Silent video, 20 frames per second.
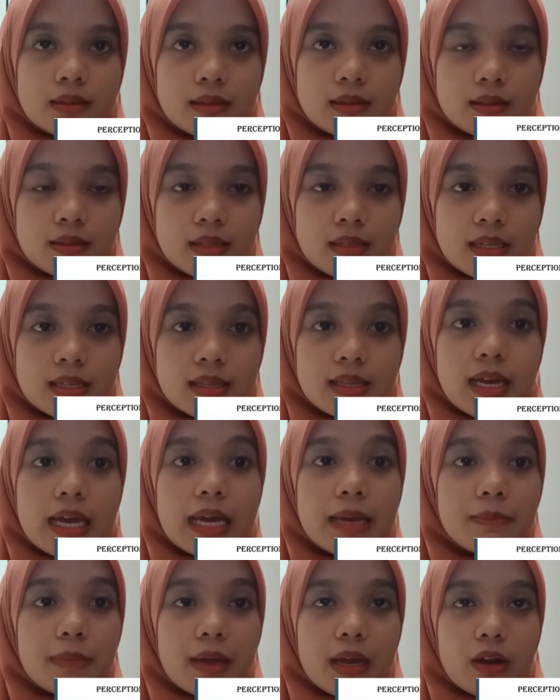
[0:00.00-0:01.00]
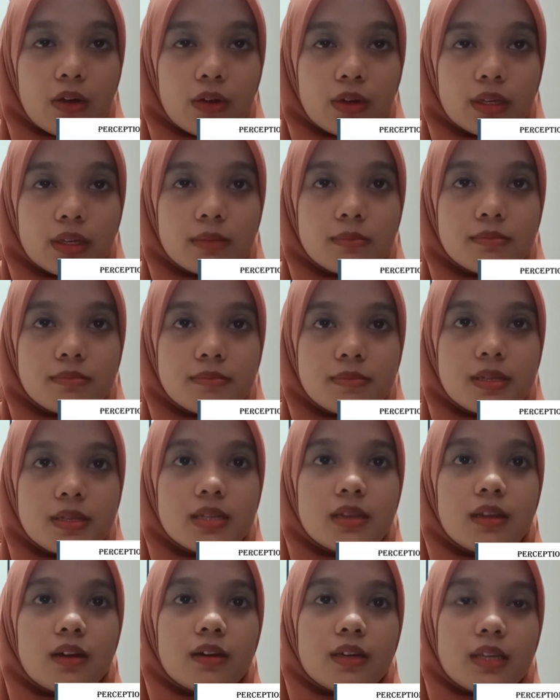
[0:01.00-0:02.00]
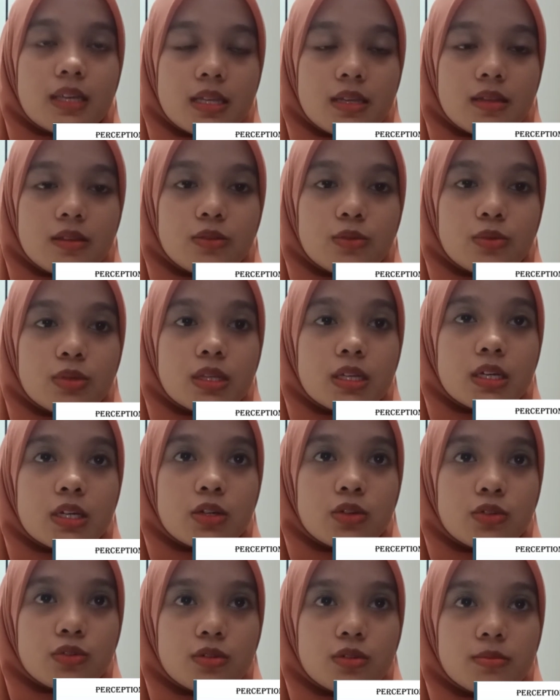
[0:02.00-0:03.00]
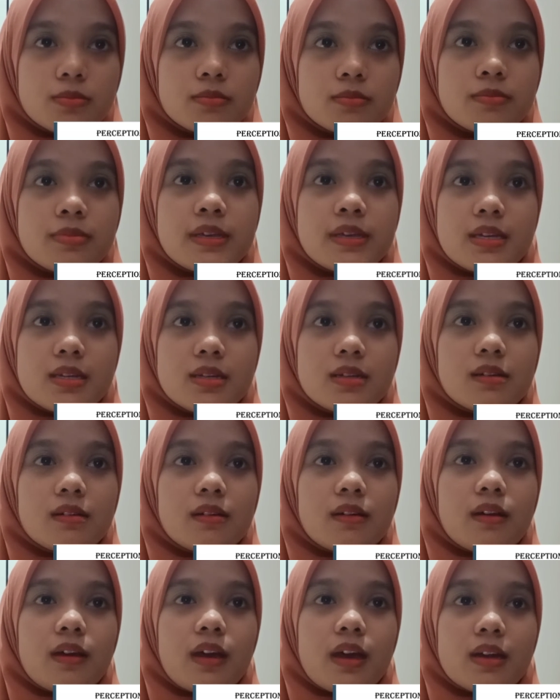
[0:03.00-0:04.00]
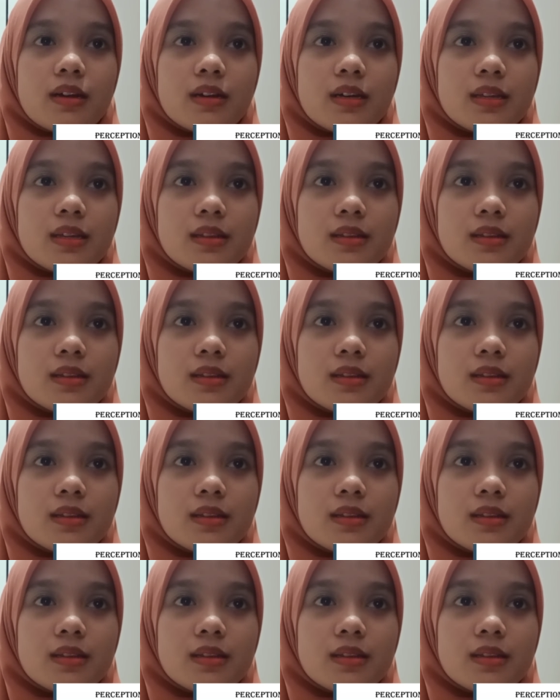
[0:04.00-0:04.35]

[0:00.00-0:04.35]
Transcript: Deny belonging to the group being characterized